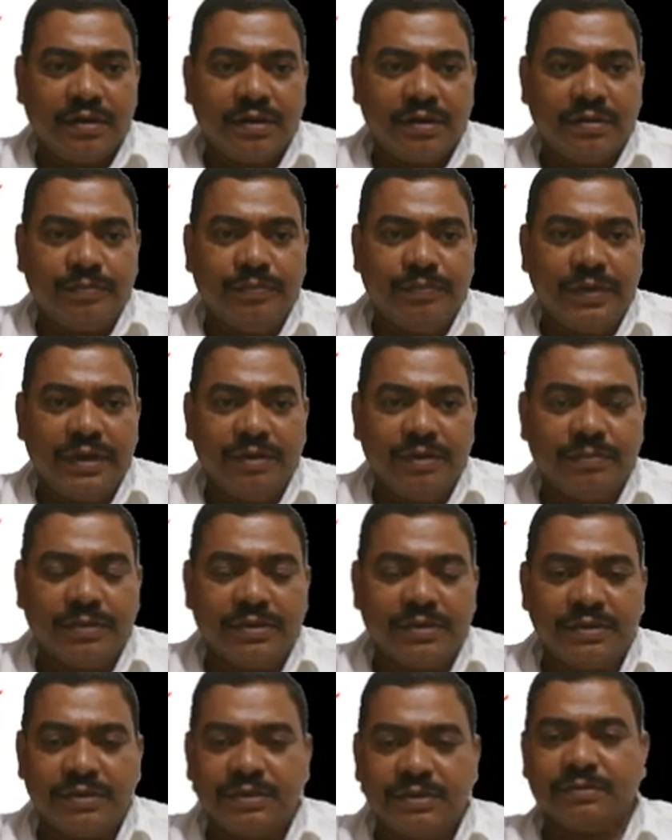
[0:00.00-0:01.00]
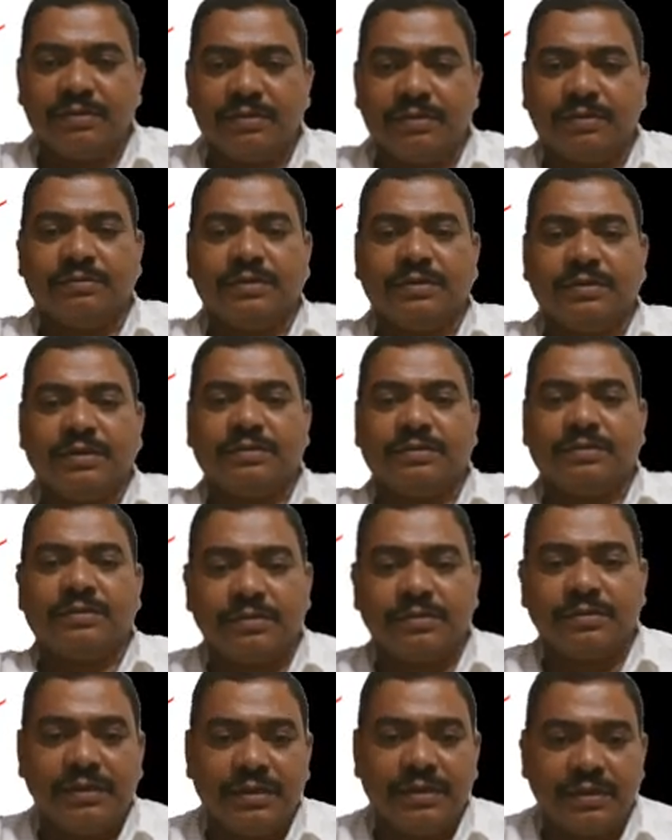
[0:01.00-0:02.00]
B inverse is equal to 1.
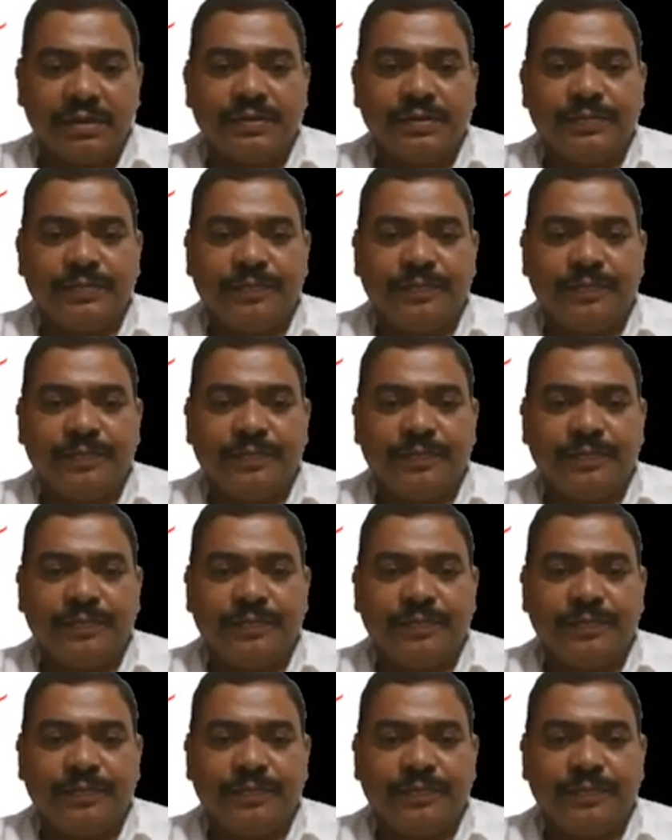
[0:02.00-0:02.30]
So here